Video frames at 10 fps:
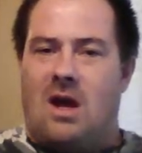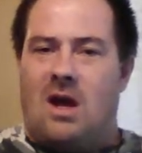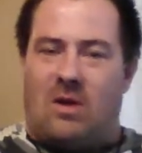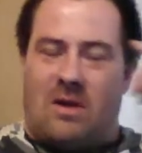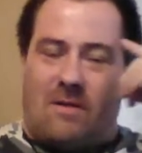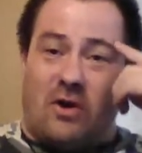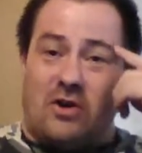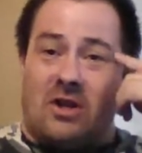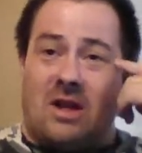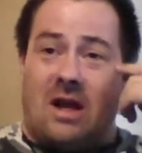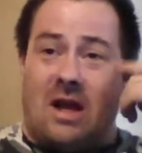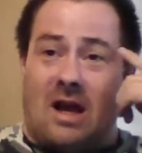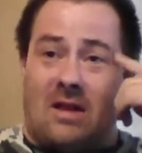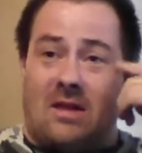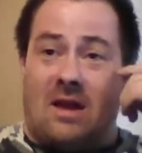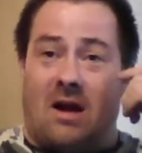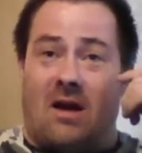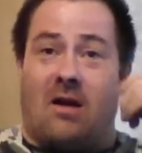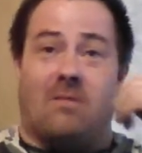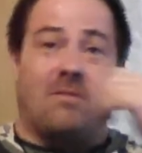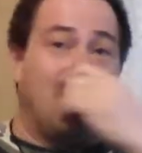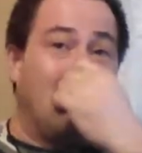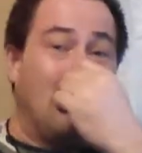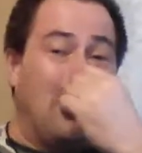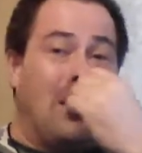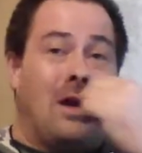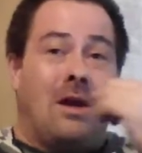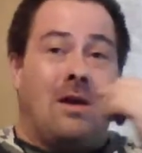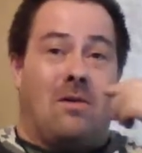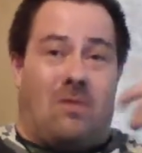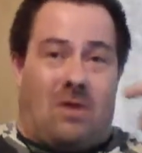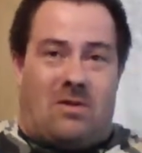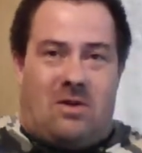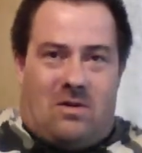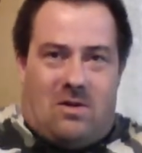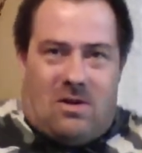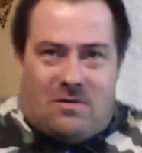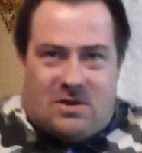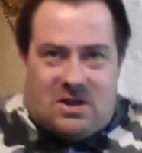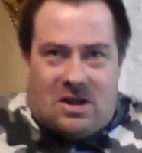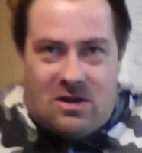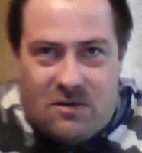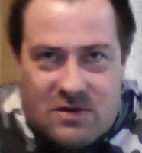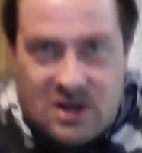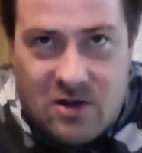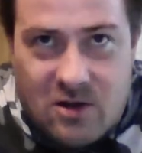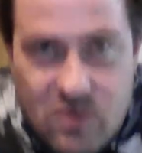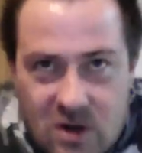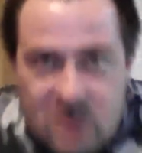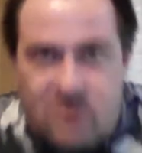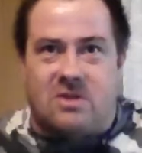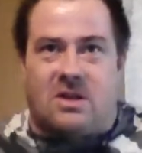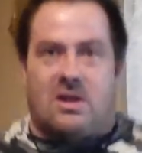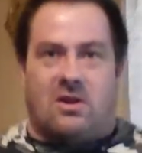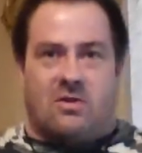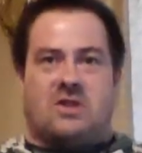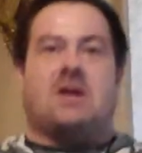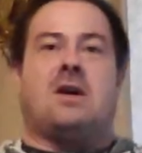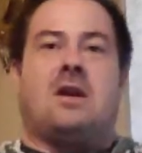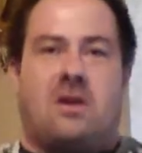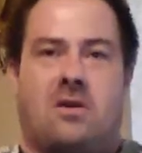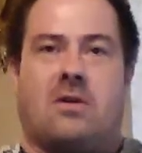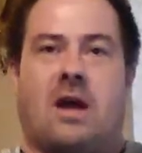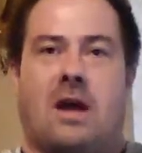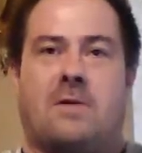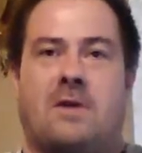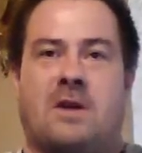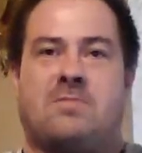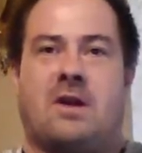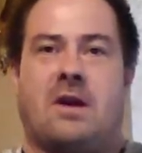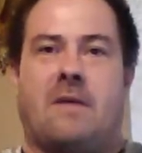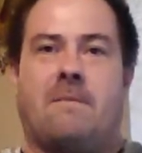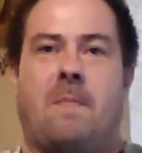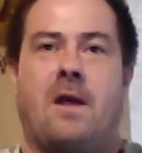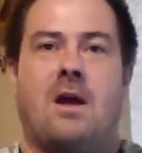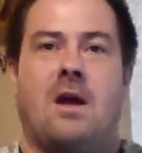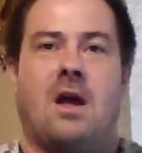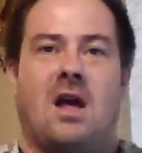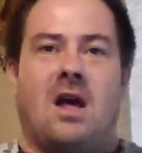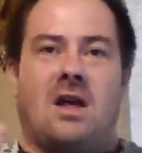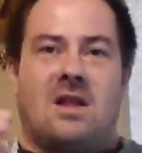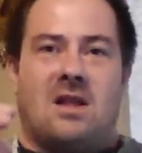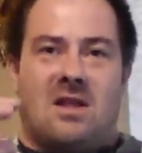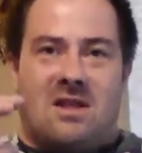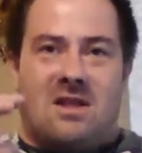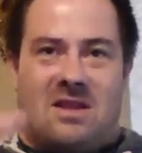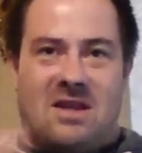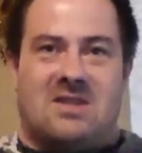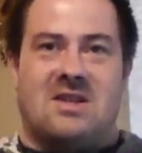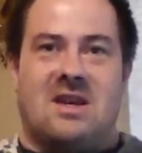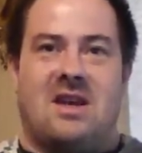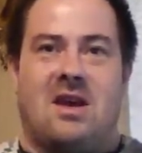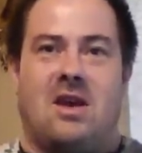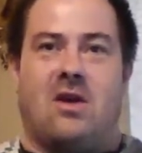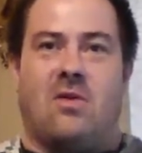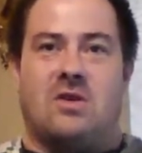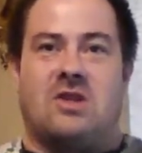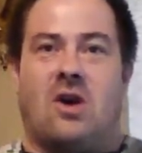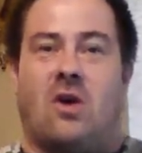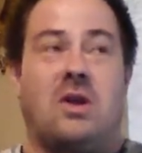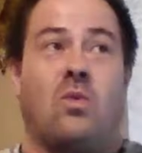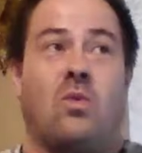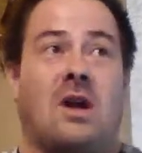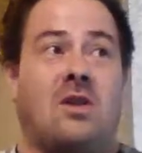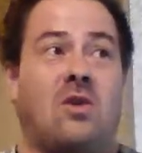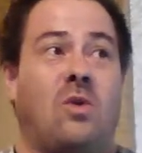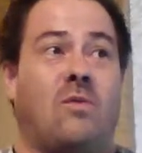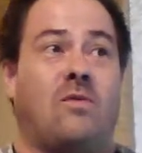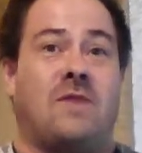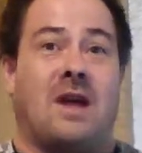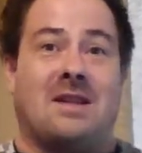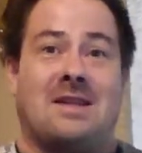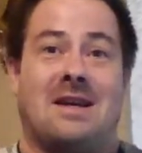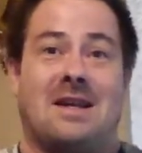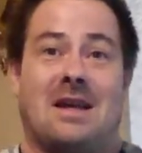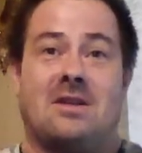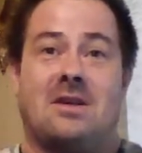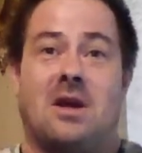Well, the version they had there. Well, you've seen those ones where it's like you sit in and you're like this playing. This seat here was the only one I knew of that did it,